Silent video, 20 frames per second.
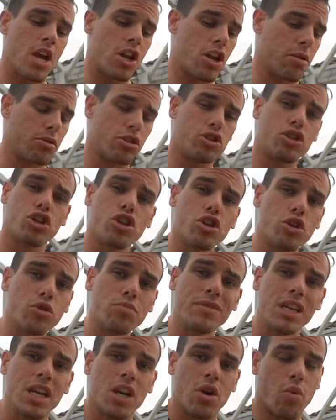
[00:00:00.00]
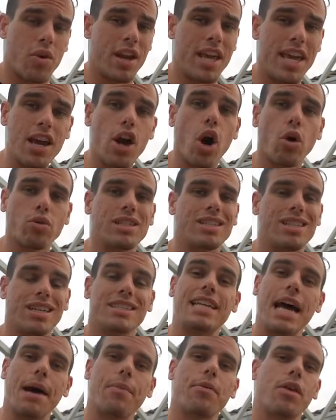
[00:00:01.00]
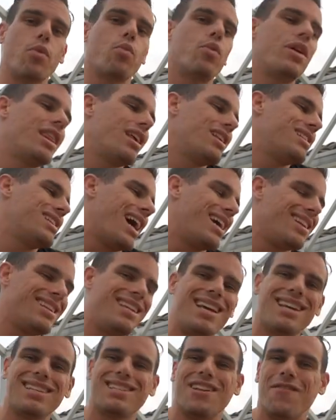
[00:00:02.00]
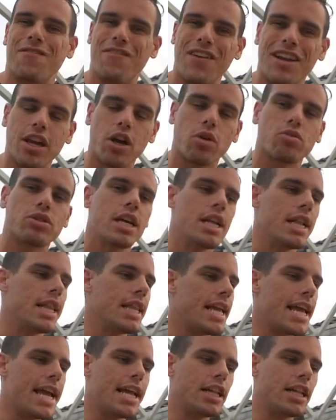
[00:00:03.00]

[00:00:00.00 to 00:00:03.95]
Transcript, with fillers: Number two, when he goes into depth with his ideas and videos,